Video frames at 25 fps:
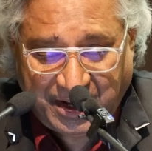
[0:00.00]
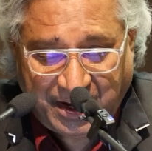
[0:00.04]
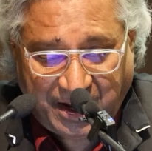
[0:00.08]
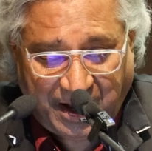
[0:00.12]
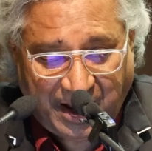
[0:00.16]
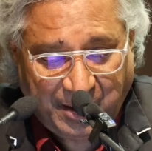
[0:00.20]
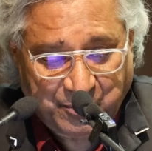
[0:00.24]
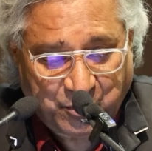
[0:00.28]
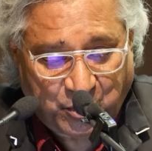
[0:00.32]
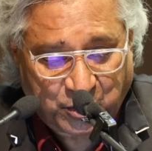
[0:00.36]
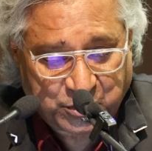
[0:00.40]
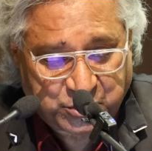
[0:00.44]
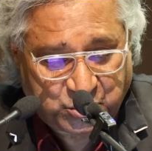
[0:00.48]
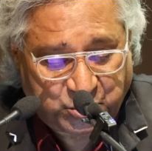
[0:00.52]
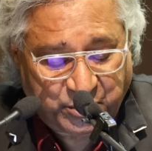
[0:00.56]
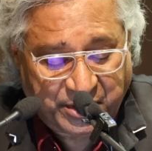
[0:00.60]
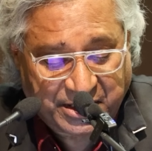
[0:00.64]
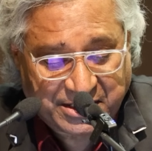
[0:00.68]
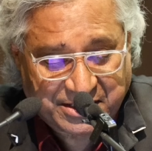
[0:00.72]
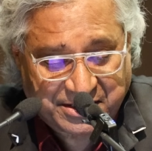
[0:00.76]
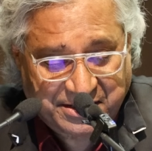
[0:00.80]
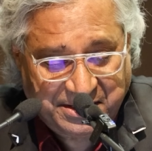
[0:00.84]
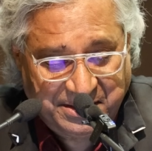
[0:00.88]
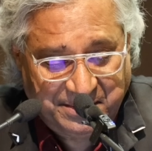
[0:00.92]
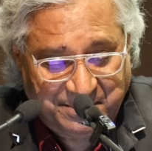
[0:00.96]
I'm also
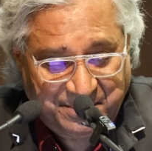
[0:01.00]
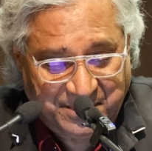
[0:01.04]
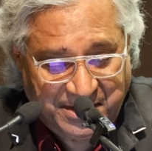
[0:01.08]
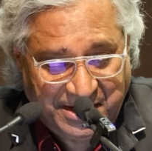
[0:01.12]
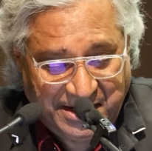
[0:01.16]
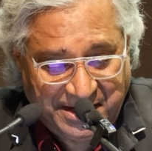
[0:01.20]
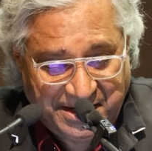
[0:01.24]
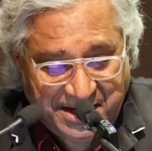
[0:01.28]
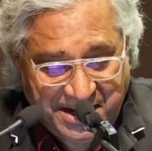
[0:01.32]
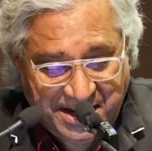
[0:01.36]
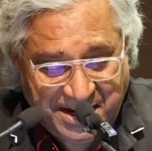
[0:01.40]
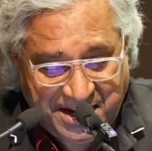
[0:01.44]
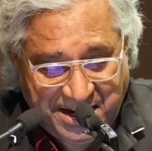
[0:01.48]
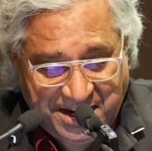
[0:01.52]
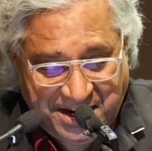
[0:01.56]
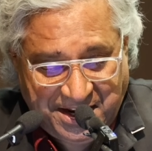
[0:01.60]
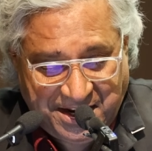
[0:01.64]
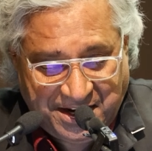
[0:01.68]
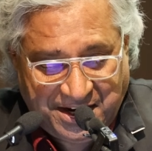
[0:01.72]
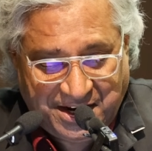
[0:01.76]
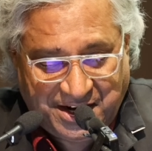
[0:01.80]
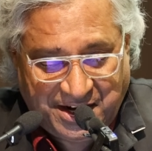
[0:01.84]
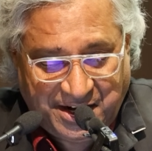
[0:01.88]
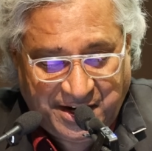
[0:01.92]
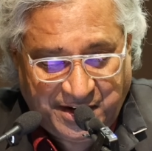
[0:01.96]
extremely
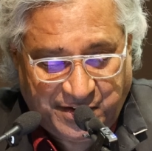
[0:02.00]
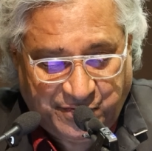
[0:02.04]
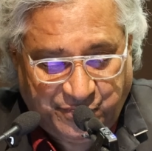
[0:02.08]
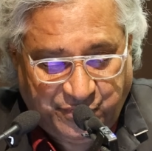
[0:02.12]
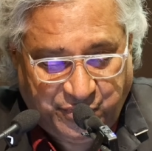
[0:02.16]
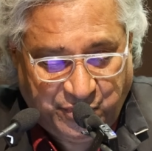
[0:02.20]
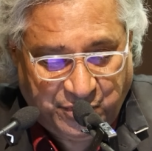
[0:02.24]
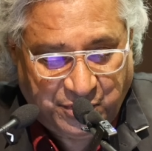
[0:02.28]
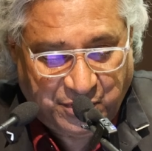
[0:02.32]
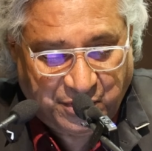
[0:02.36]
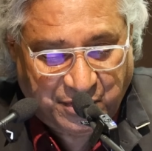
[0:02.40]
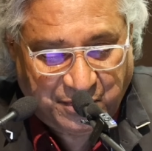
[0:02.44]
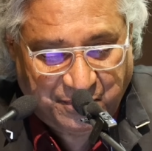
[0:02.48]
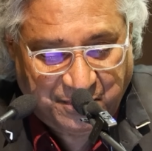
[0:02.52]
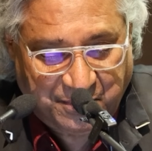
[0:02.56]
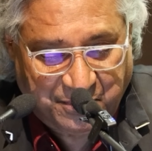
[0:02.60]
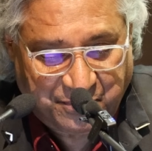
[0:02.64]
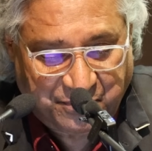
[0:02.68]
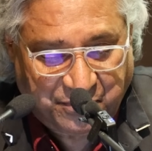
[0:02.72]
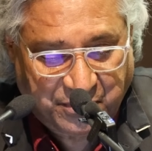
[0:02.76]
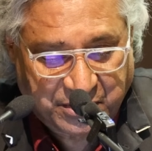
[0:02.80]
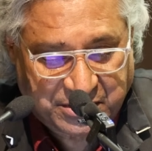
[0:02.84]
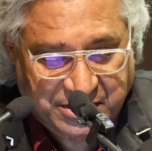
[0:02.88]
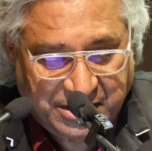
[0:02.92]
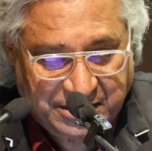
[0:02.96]
grateful
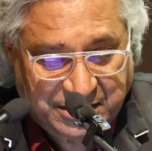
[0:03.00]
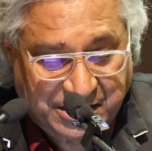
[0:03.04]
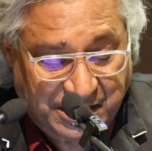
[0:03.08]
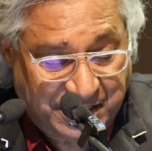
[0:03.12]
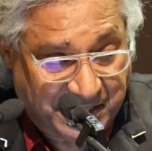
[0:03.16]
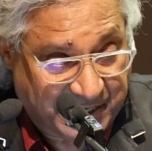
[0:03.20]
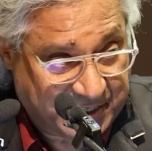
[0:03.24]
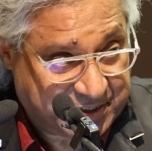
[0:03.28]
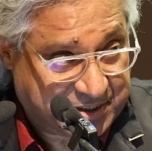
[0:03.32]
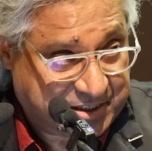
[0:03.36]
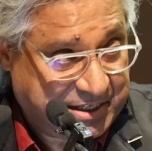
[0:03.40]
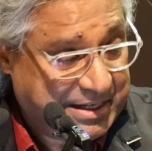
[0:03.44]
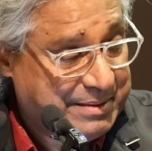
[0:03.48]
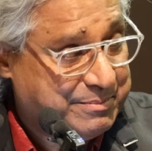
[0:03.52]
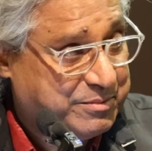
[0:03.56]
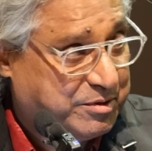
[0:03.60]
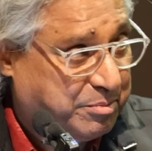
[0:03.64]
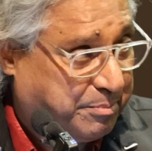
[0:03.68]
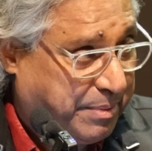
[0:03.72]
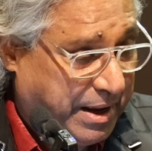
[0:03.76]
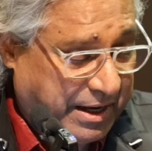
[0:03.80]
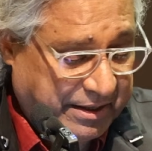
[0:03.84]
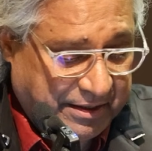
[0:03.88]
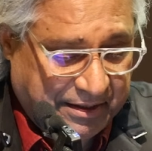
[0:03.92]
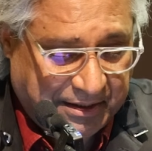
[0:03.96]
for such an esteemed
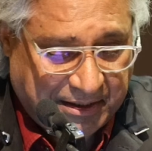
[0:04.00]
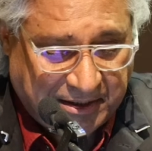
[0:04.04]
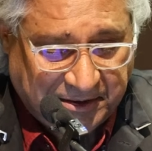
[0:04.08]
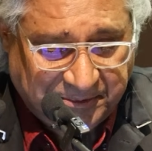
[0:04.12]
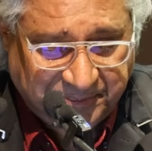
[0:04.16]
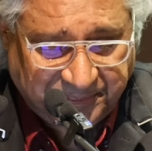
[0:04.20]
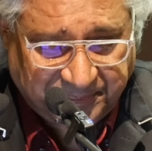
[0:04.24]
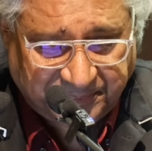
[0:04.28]
panel